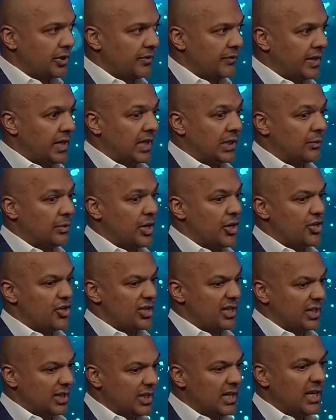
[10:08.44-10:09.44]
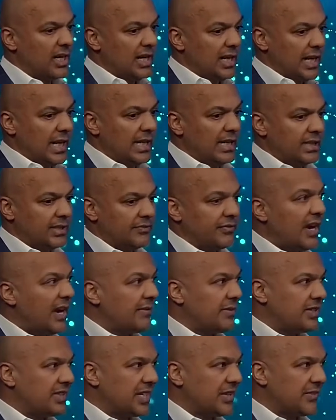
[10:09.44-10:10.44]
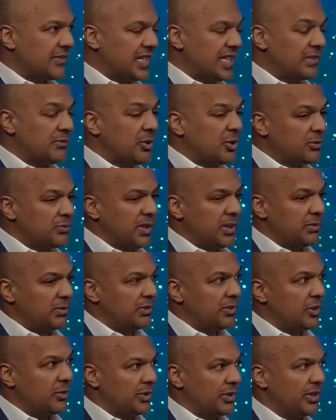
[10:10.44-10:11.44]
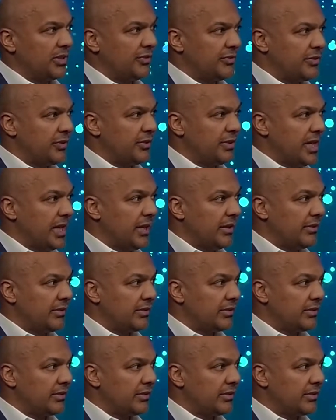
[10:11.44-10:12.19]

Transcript: evaluation, and it's 5 to 7 days. Most people know within a few days.